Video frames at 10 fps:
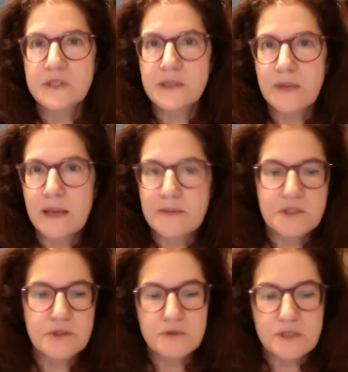we sometimes
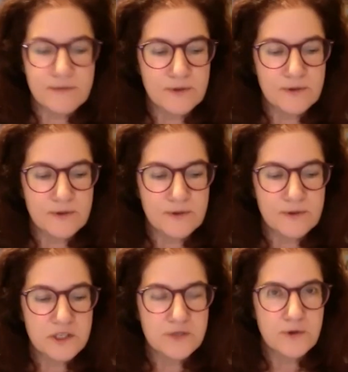do different
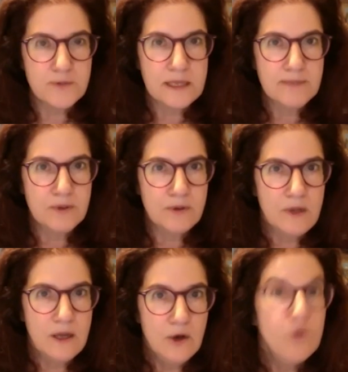versions for
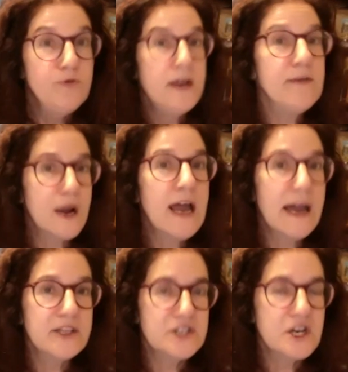people who've never
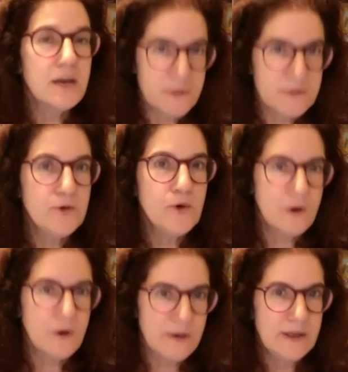had a job
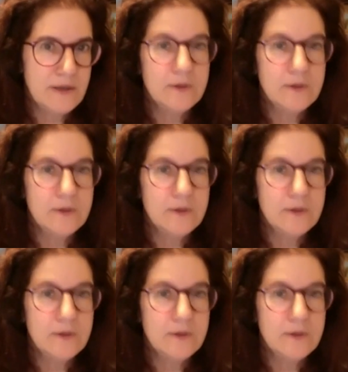before, right?